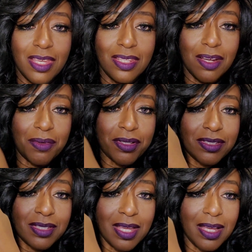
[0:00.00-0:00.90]
Yeah,
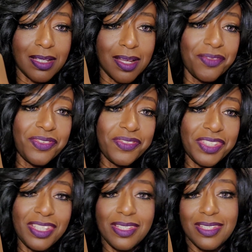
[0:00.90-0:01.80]
I'm
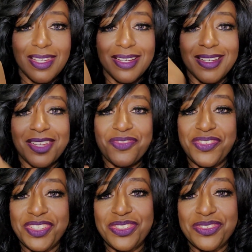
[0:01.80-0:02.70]
50. Yeah, I'm
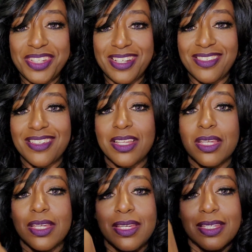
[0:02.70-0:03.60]
52 now.
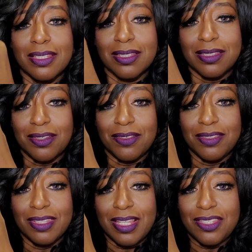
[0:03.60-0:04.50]
So
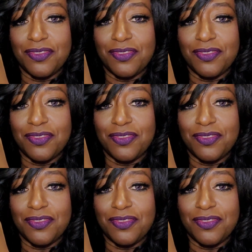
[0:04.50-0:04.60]
that's